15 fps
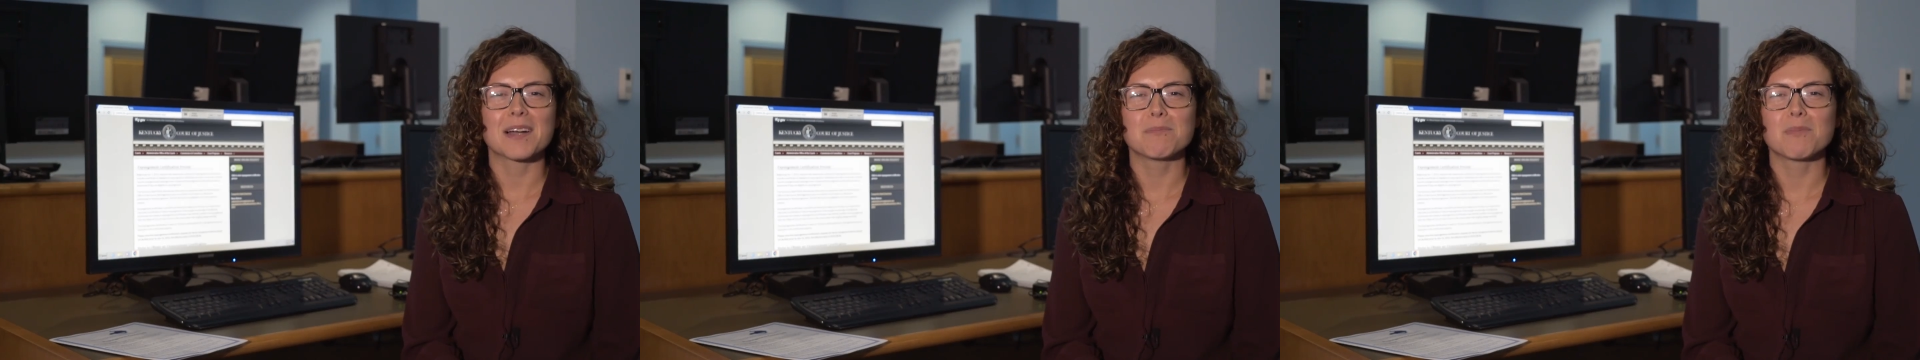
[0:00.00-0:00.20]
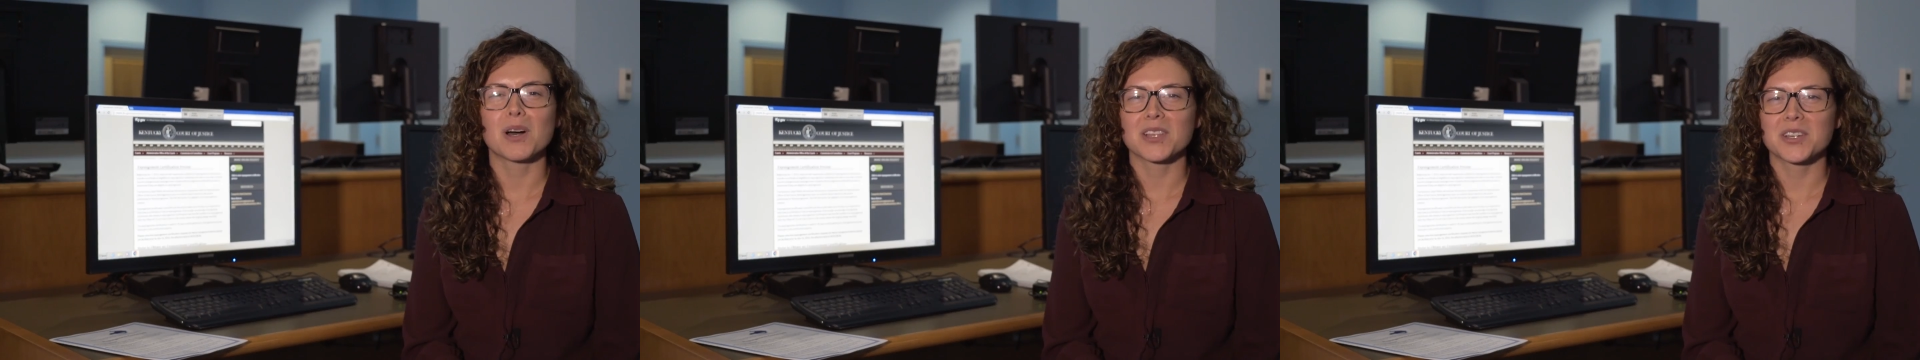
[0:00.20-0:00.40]

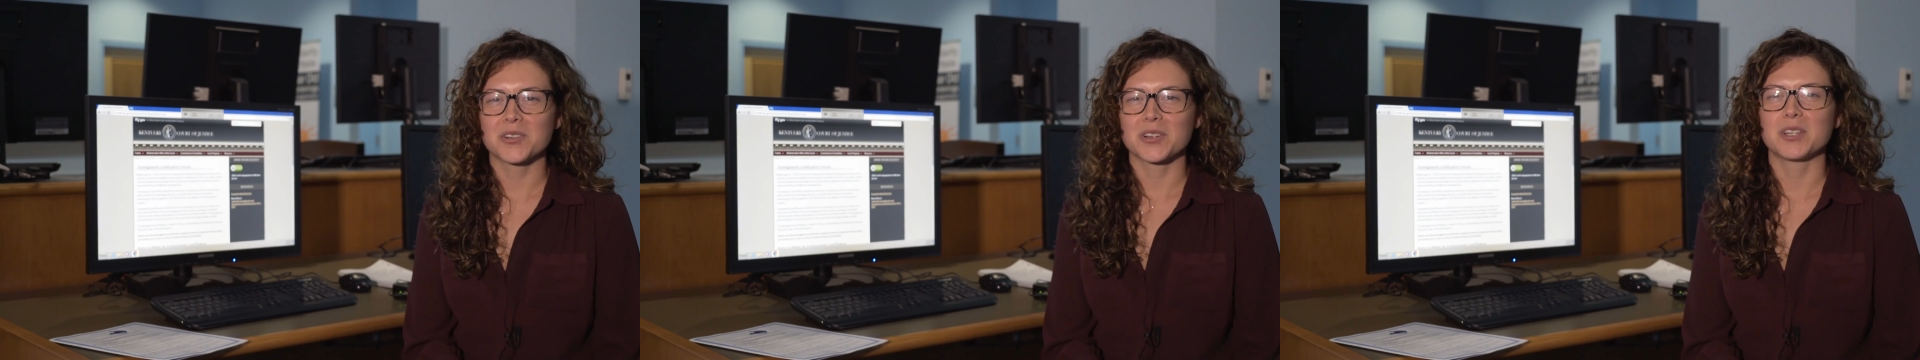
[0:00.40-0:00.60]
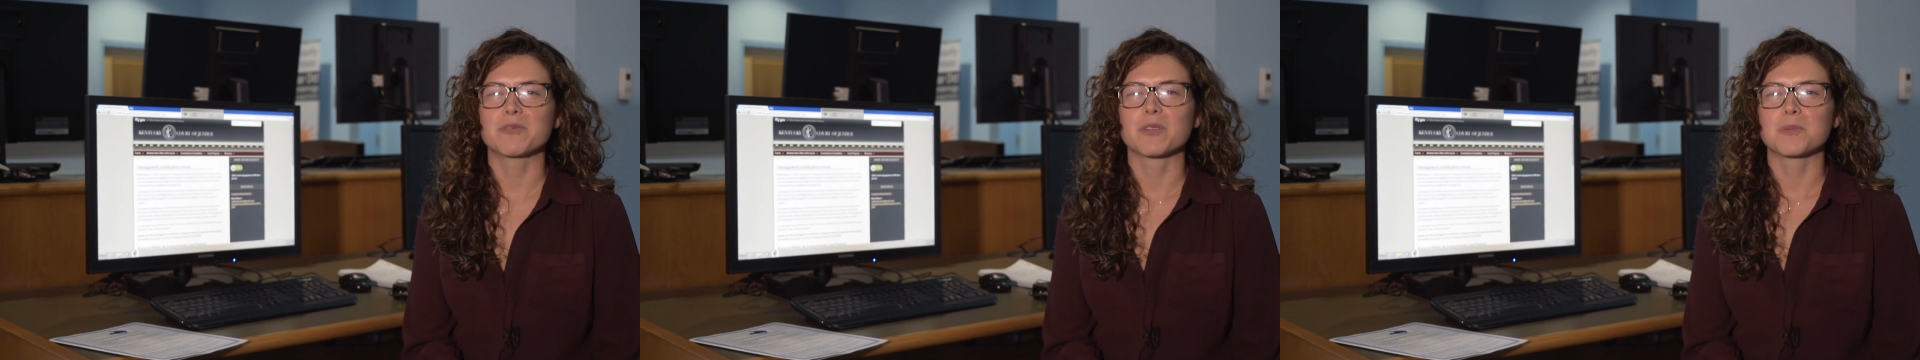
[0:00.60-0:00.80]
I'm Molly
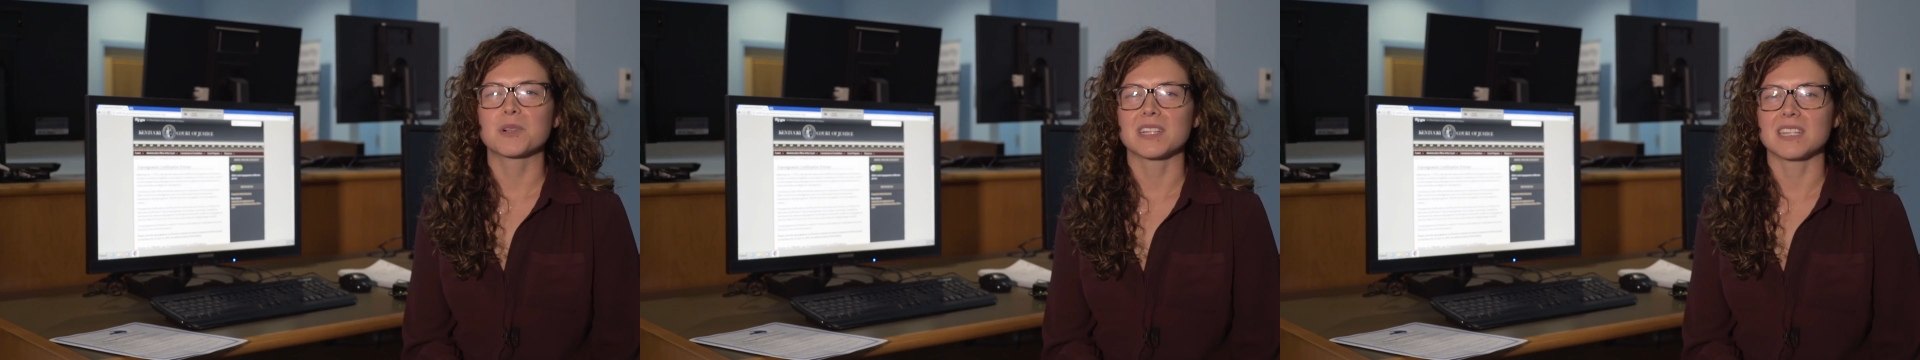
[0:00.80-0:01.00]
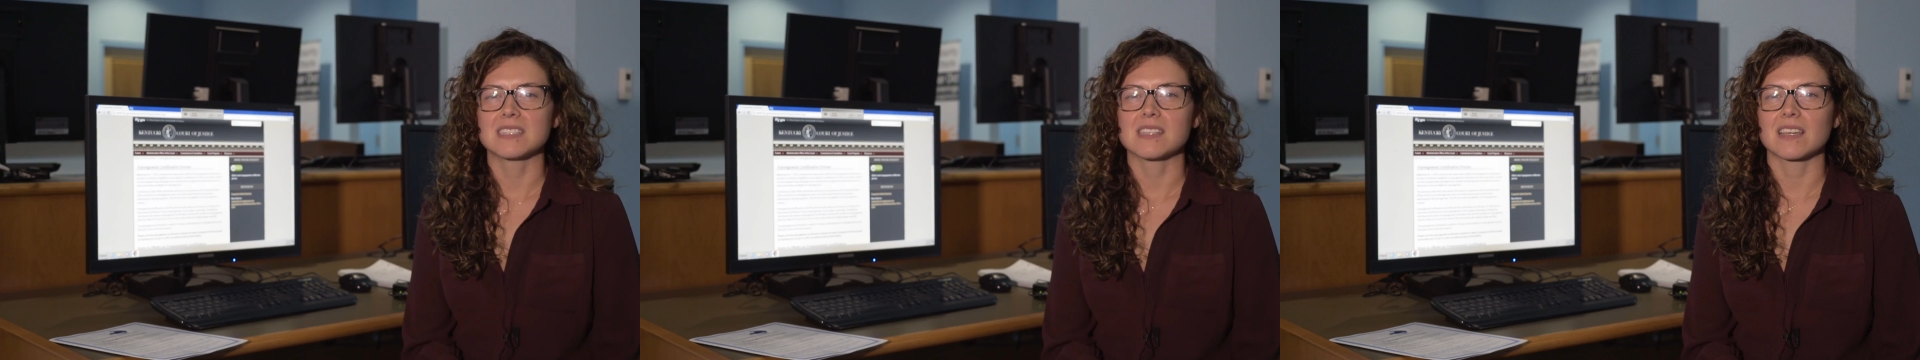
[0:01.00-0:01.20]
Green from
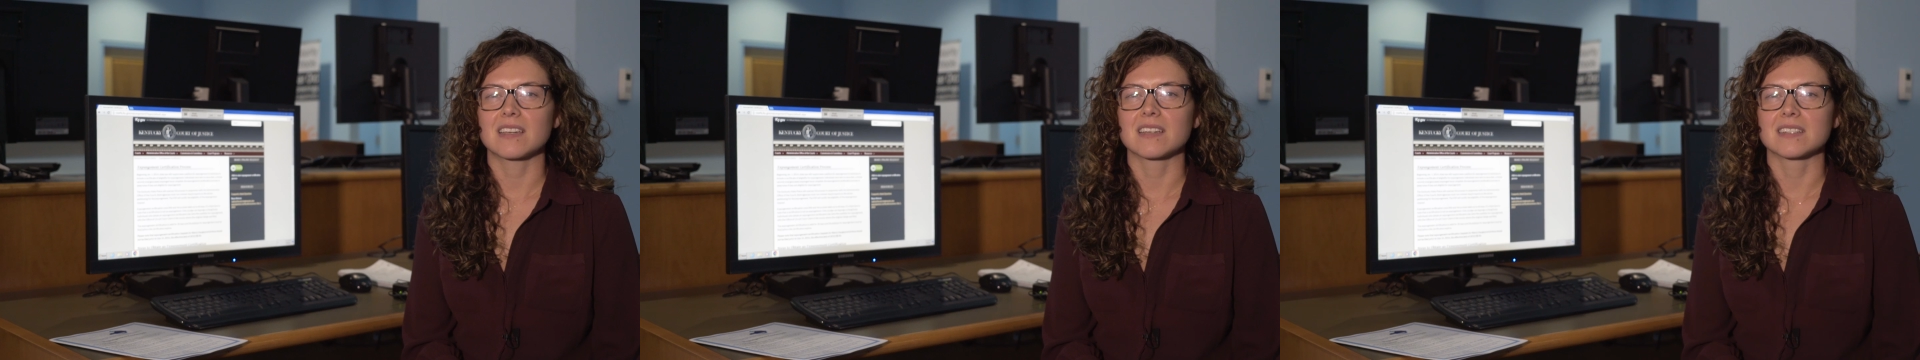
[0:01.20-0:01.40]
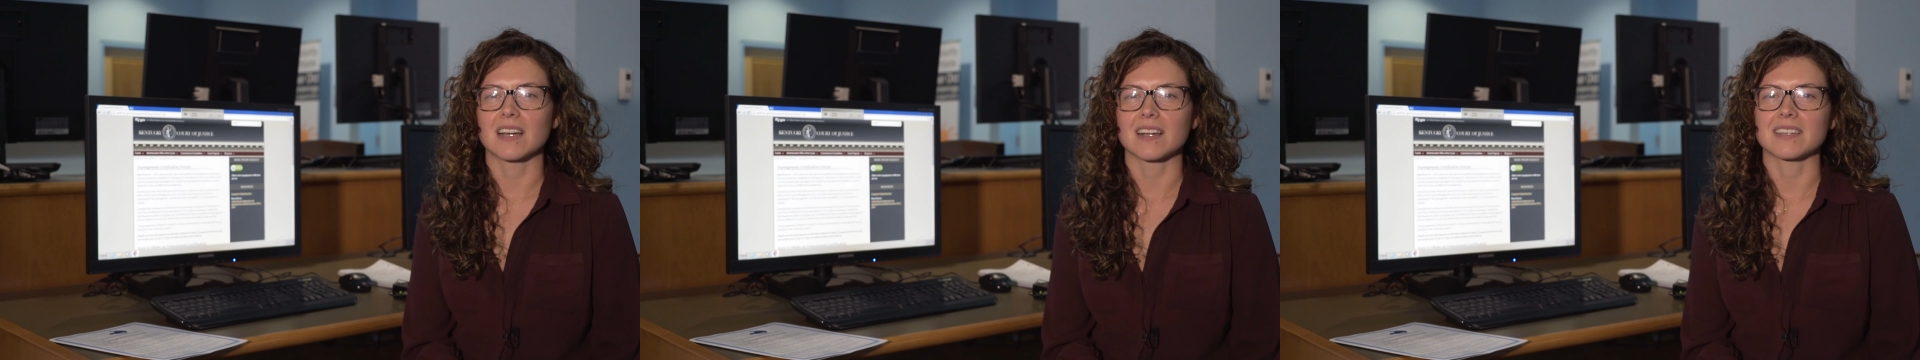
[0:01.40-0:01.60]
Clean Slate,
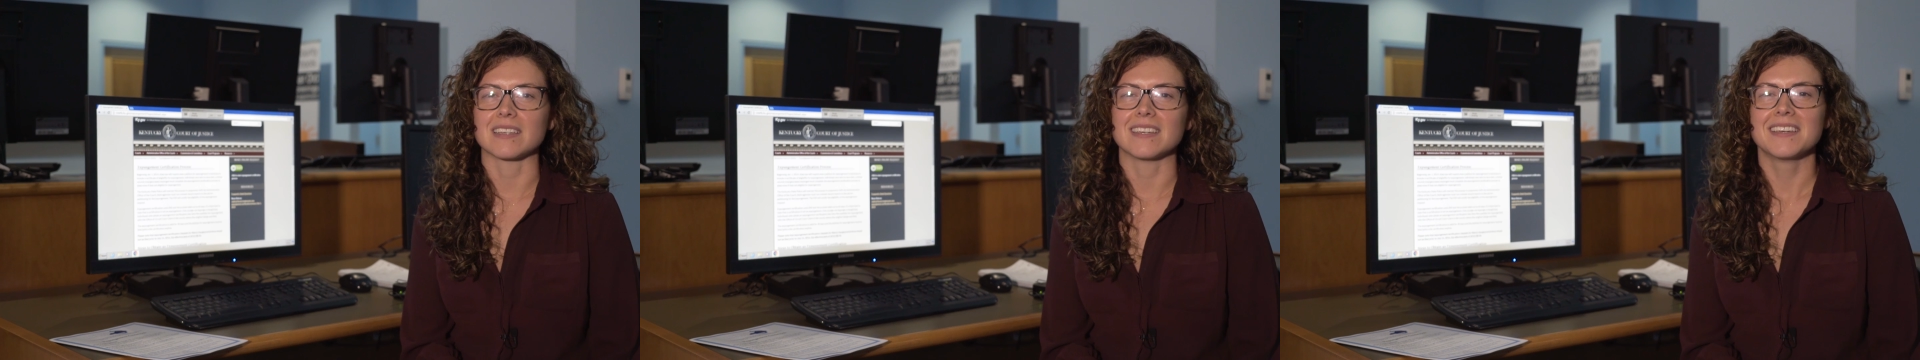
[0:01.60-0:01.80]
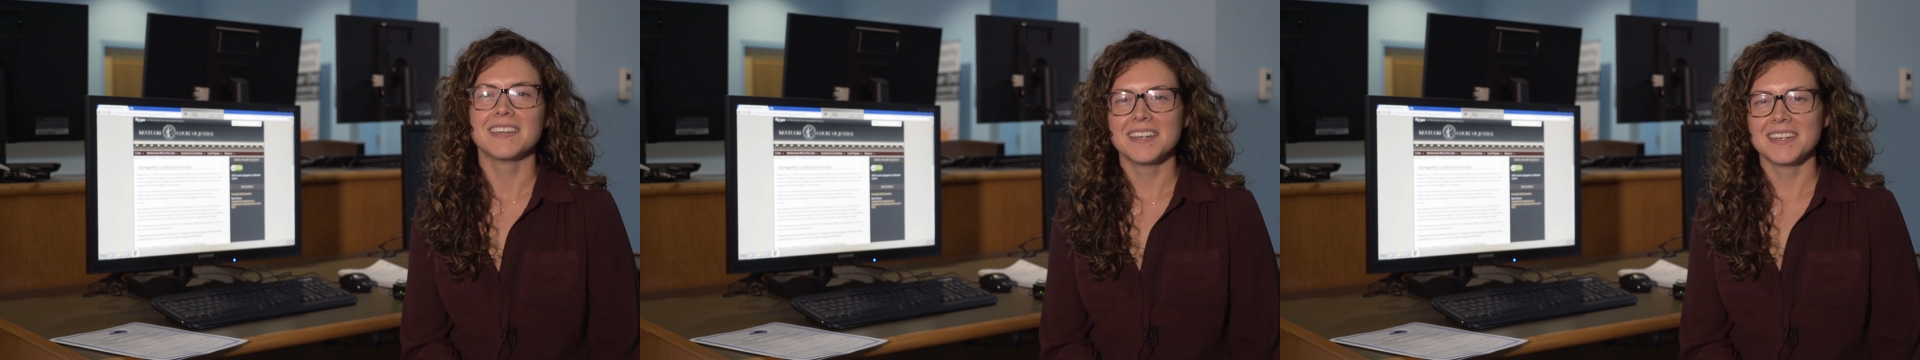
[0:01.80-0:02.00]
Kentucky.